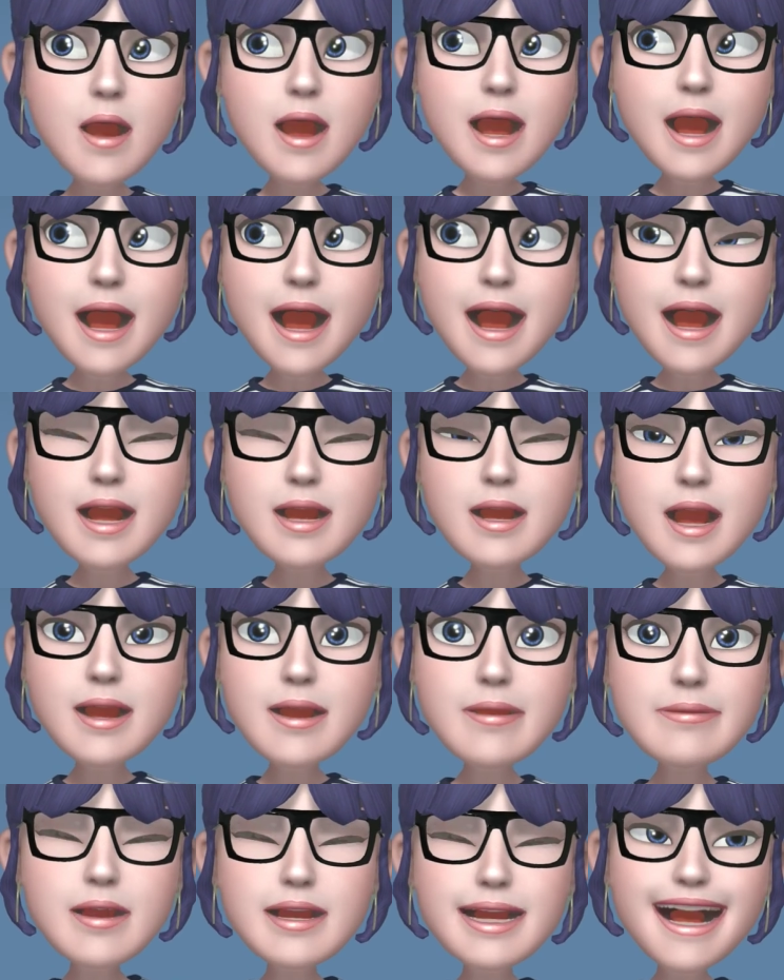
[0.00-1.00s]
and you have
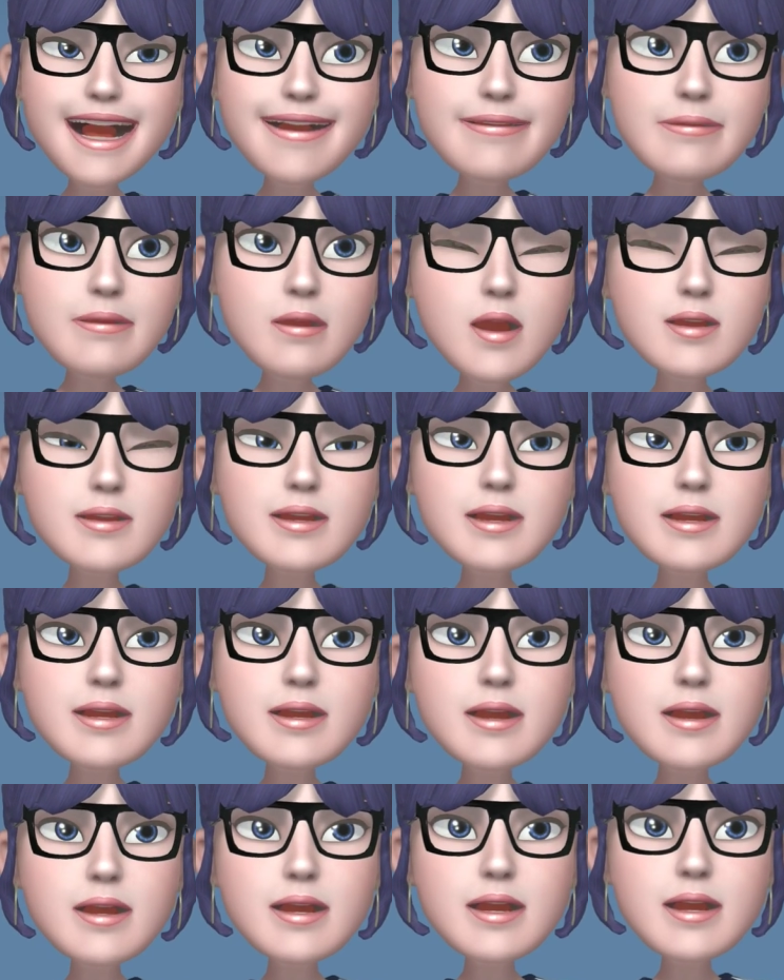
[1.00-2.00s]
to be tapered off of
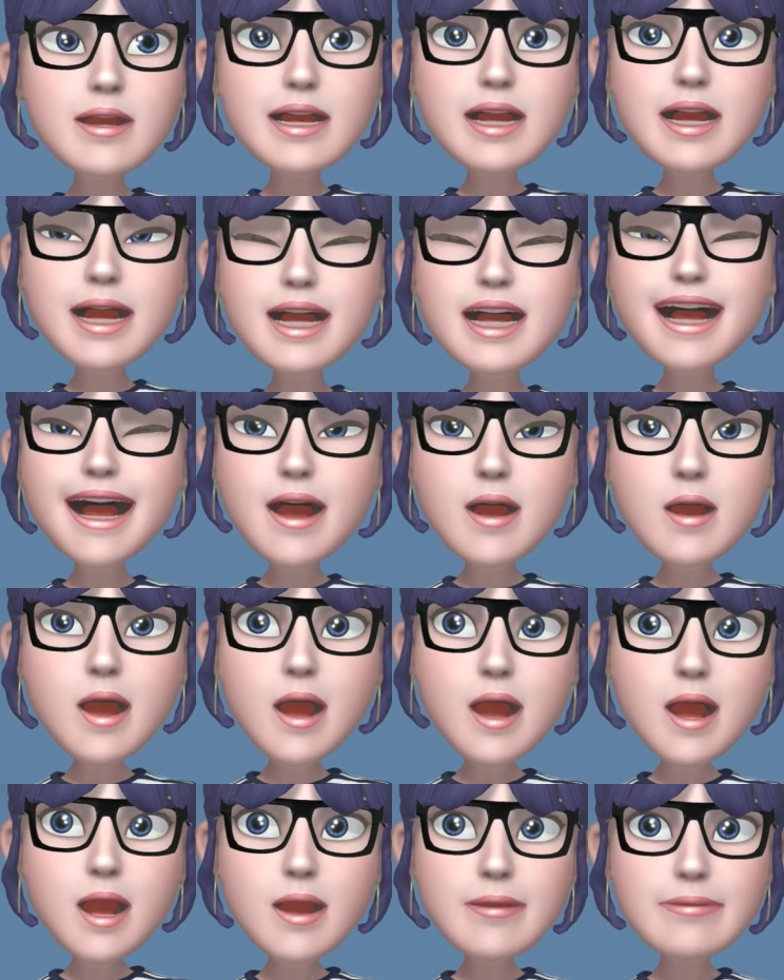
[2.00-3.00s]
it. So right now,
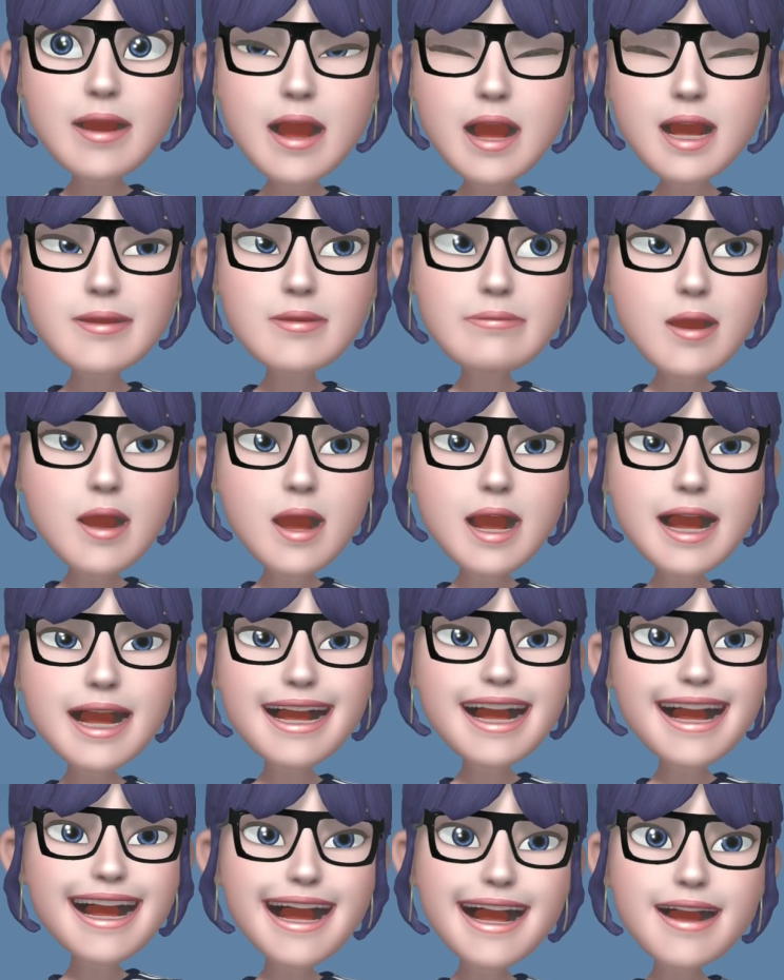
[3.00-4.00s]
I'm kind of blind
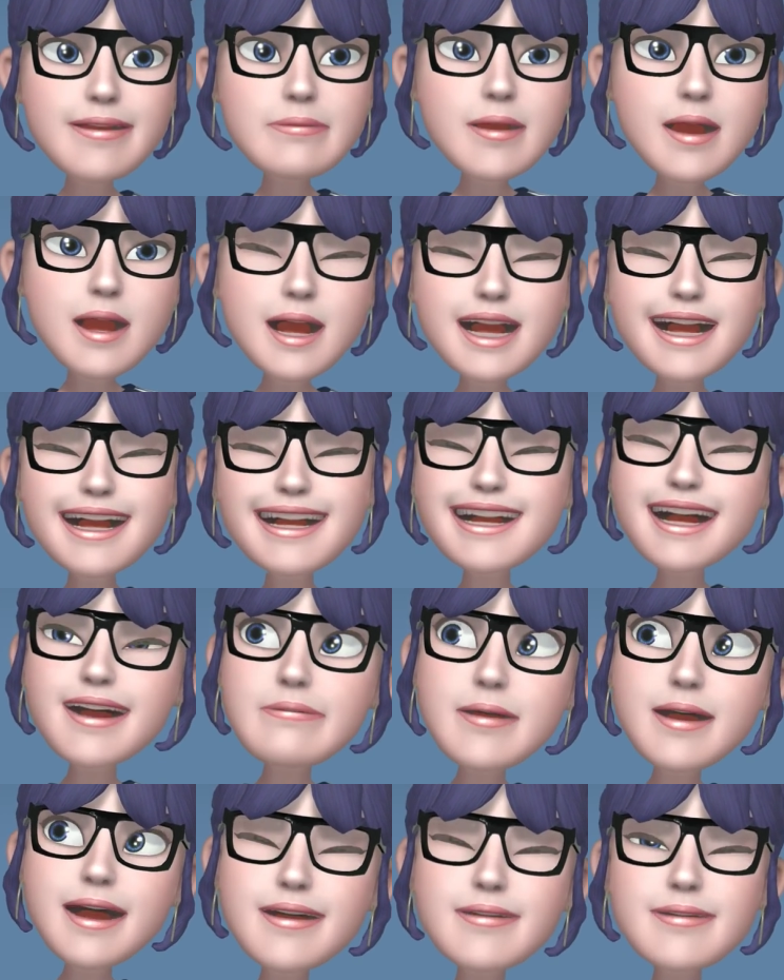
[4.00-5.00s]
leading the blind. I'm
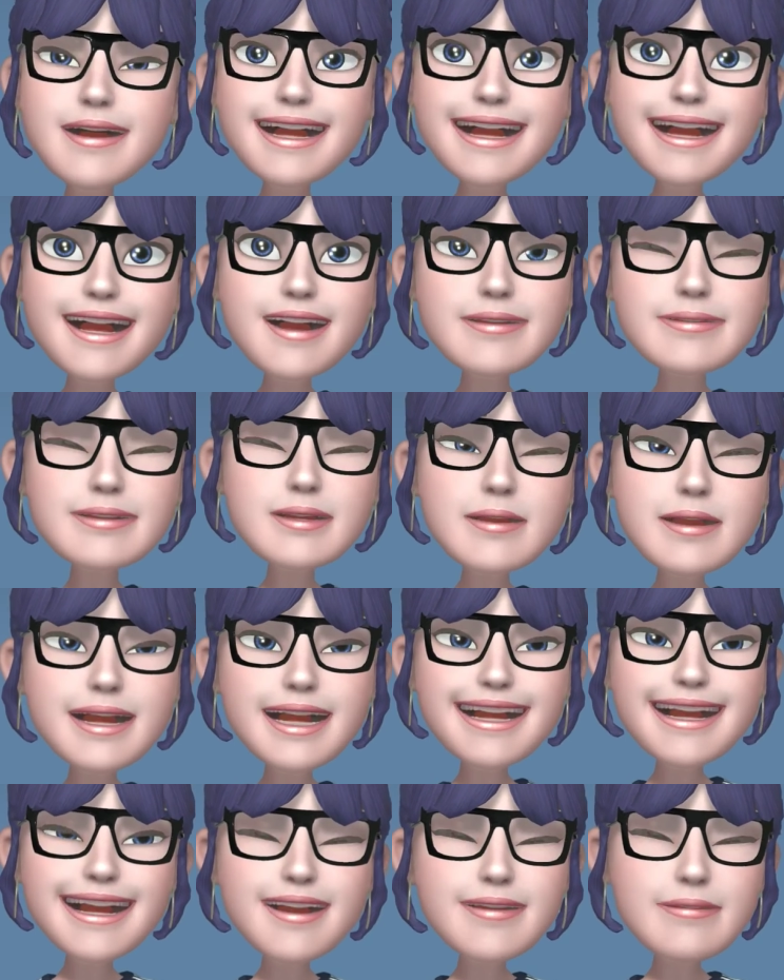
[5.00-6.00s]
leading myself through
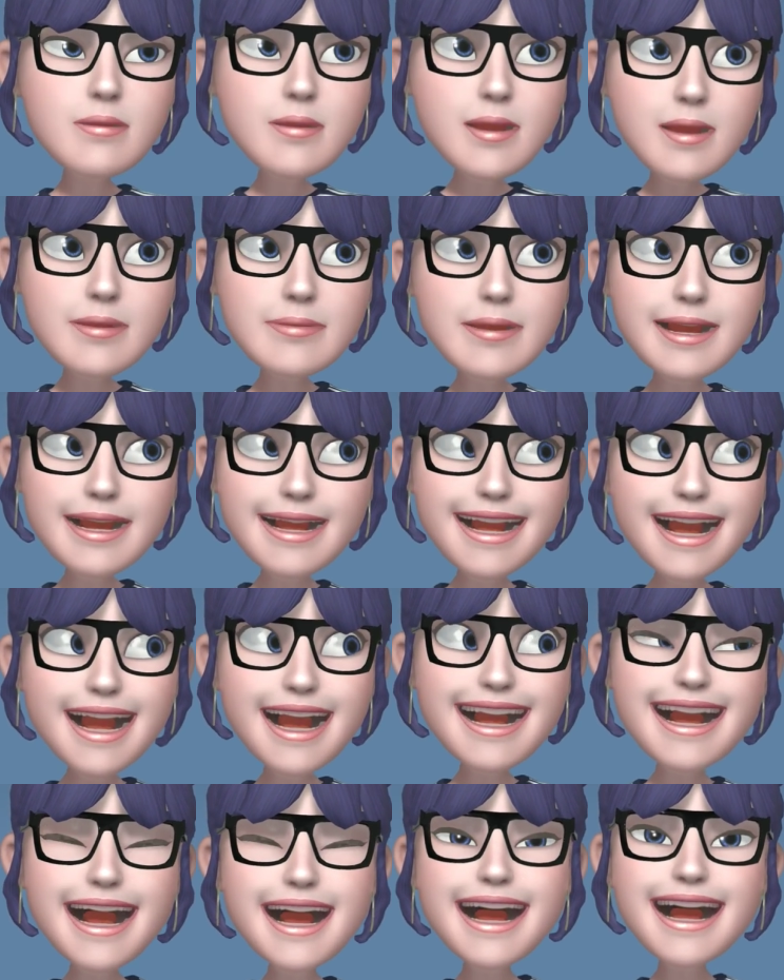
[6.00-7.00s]
this. I'm doing the best that I
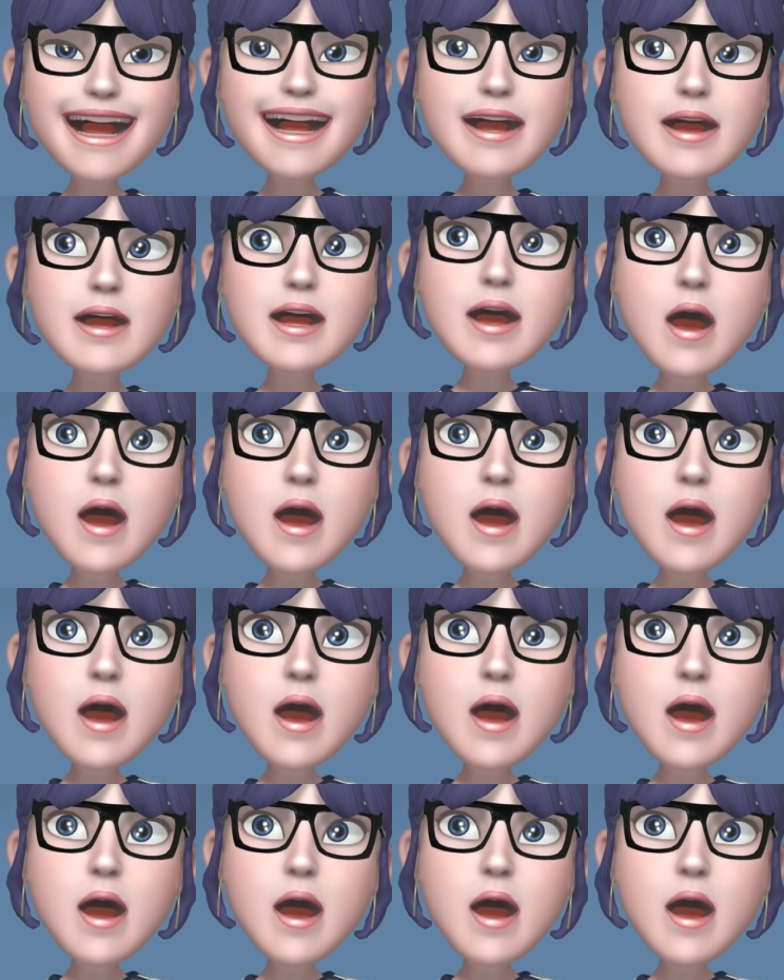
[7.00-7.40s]
can.